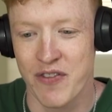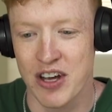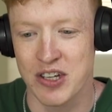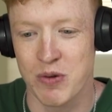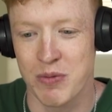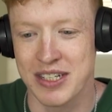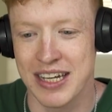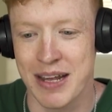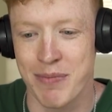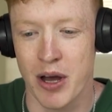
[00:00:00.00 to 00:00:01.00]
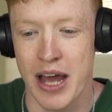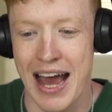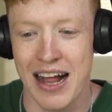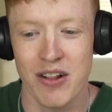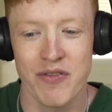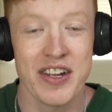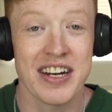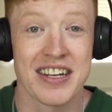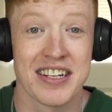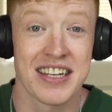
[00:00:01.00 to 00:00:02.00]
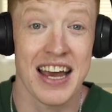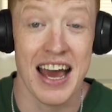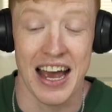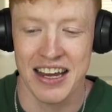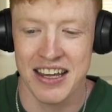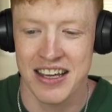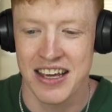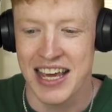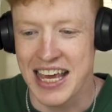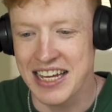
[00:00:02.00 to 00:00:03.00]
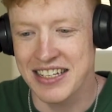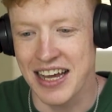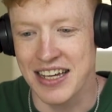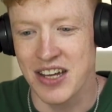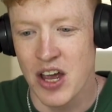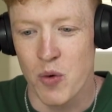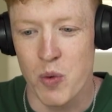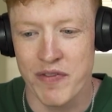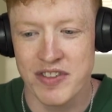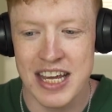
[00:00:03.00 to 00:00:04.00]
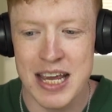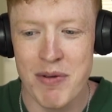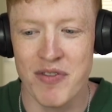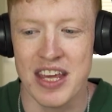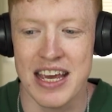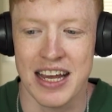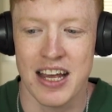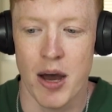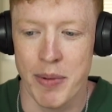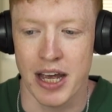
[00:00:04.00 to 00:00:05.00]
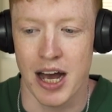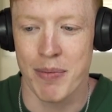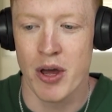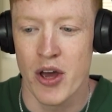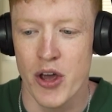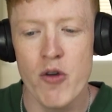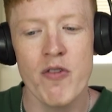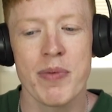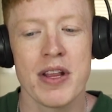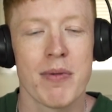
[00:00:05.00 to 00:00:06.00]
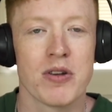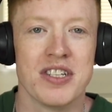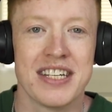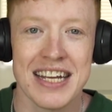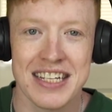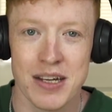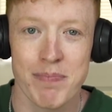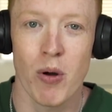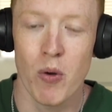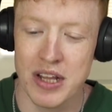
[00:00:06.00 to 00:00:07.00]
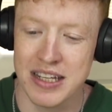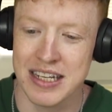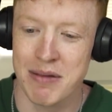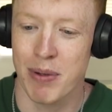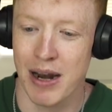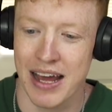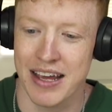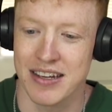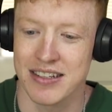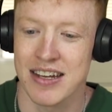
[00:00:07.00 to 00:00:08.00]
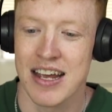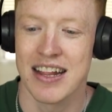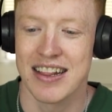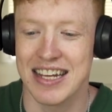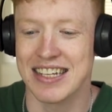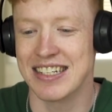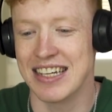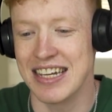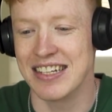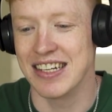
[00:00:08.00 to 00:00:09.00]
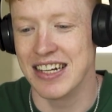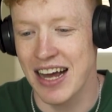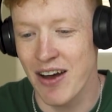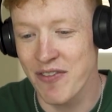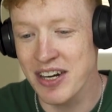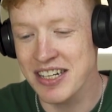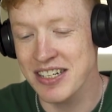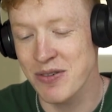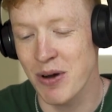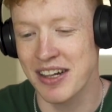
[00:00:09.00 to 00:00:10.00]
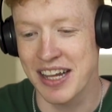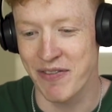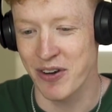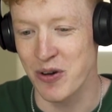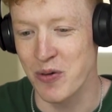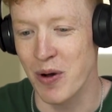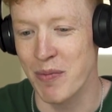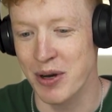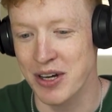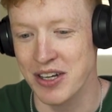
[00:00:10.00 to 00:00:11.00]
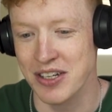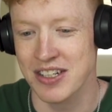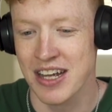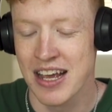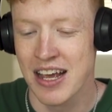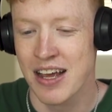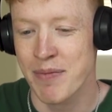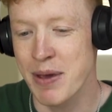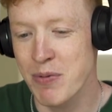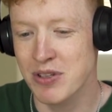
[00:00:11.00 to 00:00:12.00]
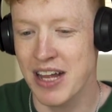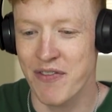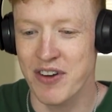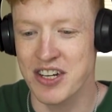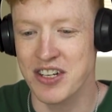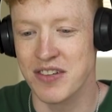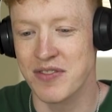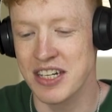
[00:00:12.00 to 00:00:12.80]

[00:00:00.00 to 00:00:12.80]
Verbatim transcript: first one was sent in by Alvin Katang. He says, with Team of the Year coming up, who have been the most disappointing players this season? Now, I think this is quite a difficult one because People's definitions of